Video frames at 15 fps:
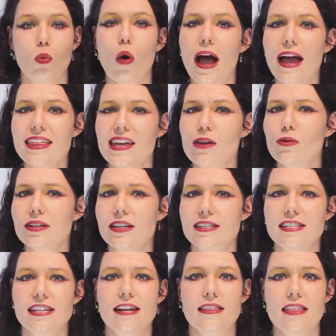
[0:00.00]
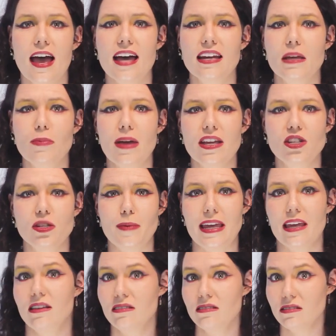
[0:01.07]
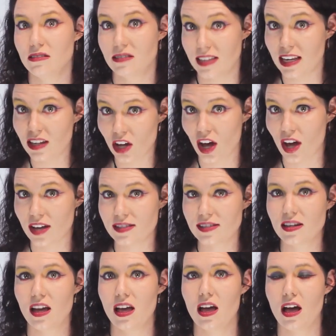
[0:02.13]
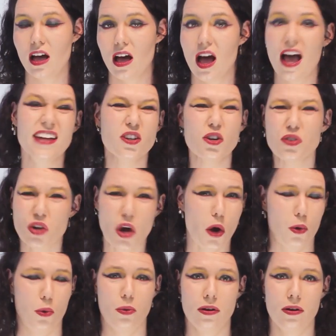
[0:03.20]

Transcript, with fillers: Why they would consider the honeybee to be sin cursed, I don't know.